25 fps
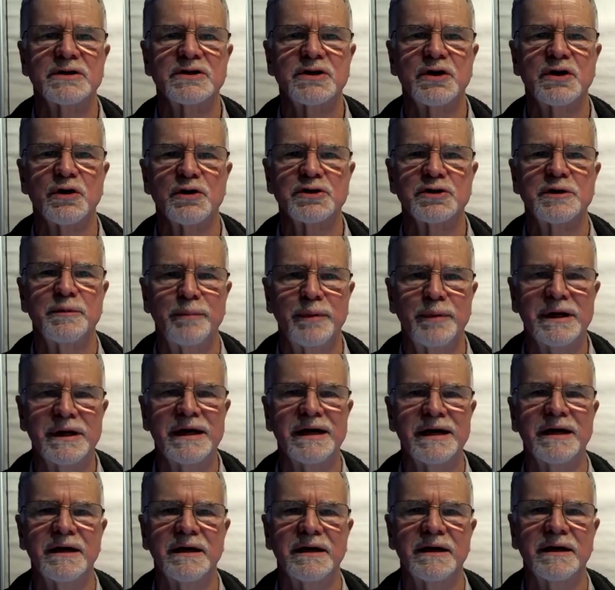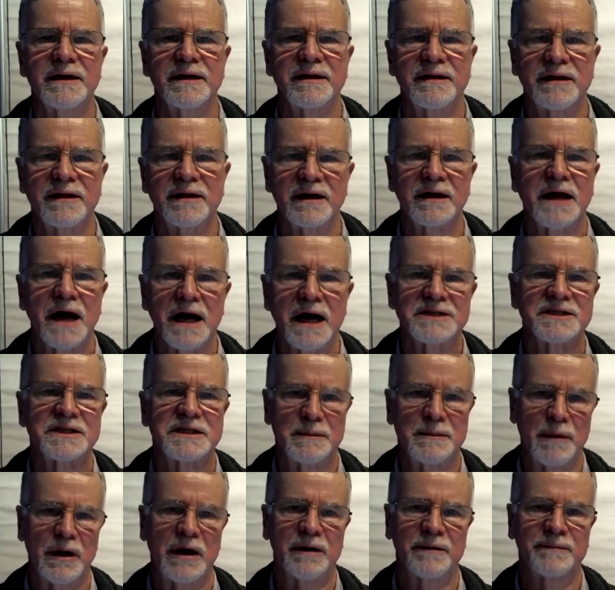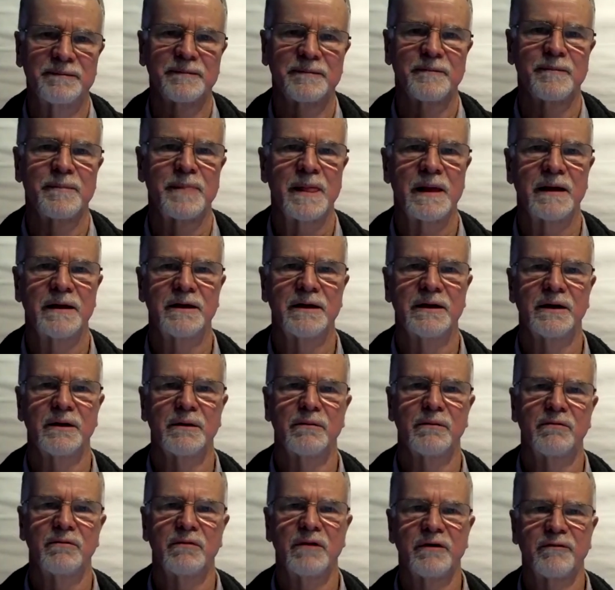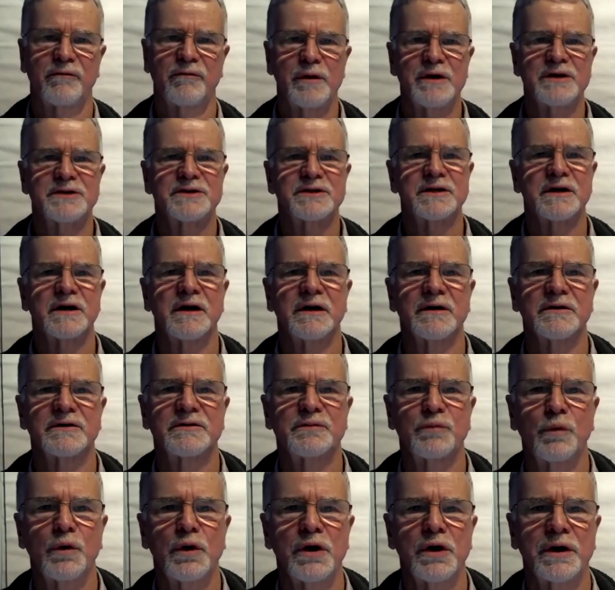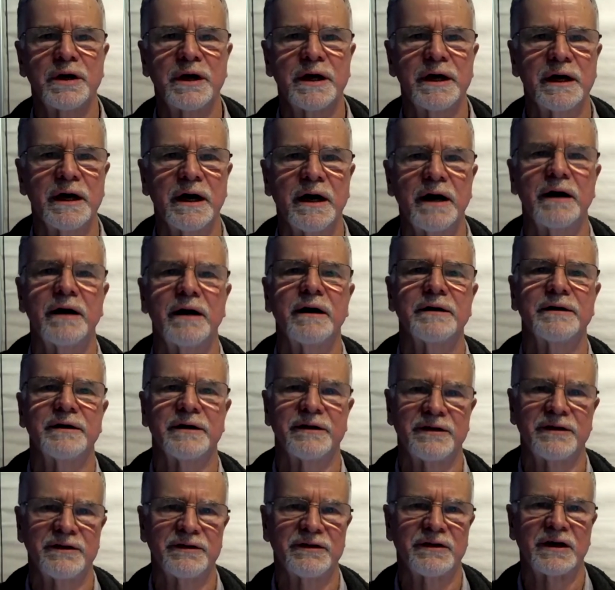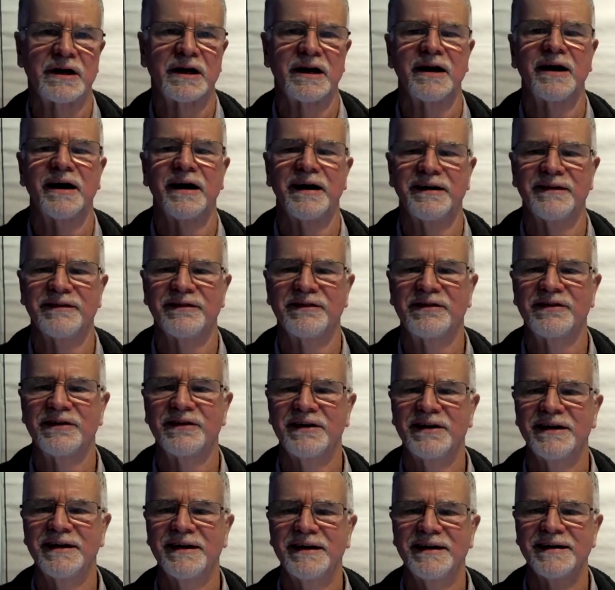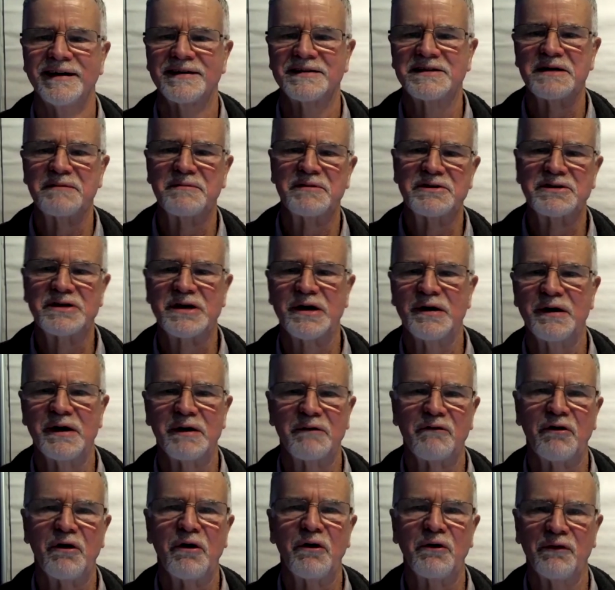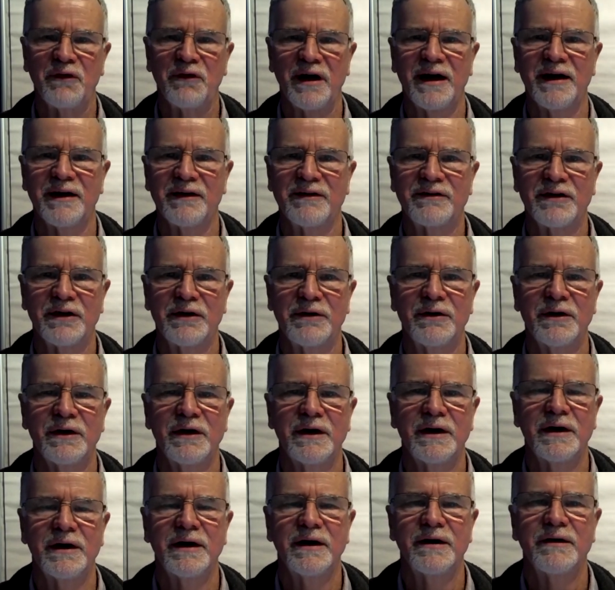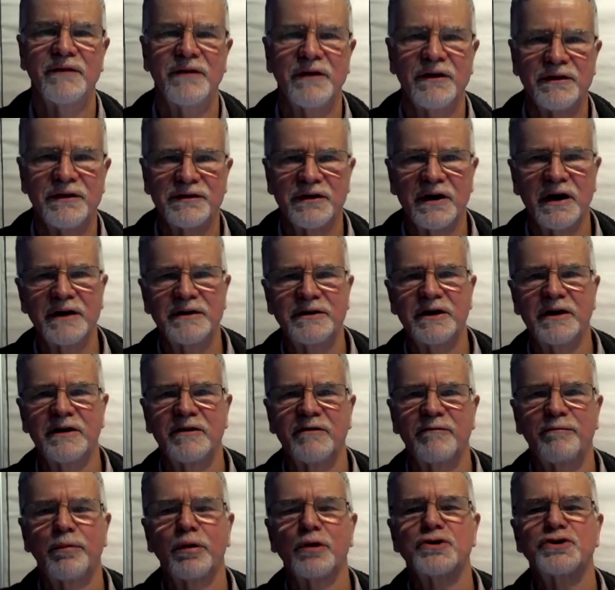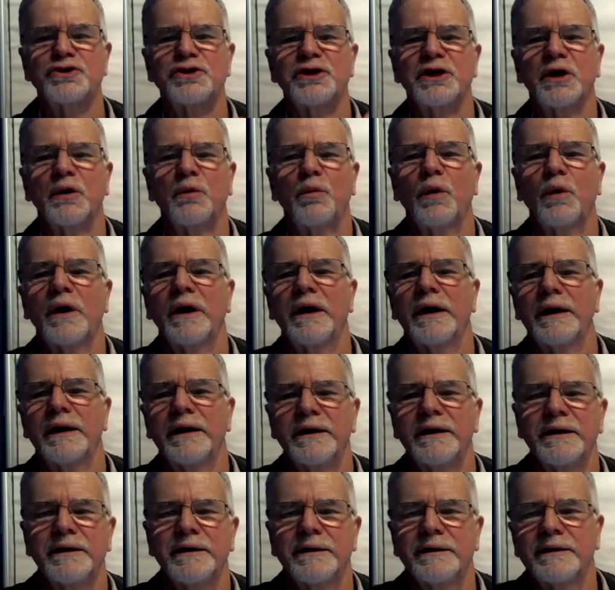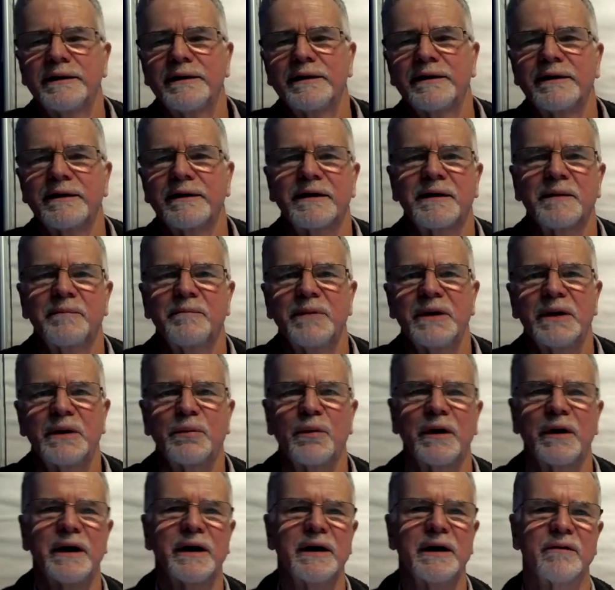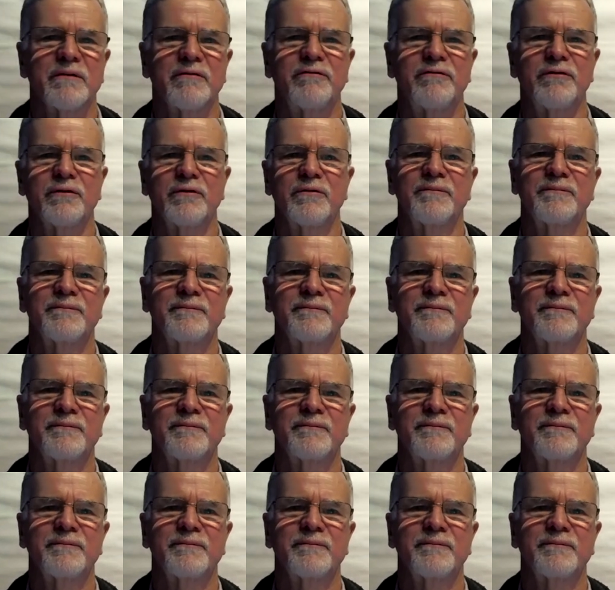got to be the customer. If we start working harder than the client, something's going wrong there. So this idea of pushing away can be quite helpful.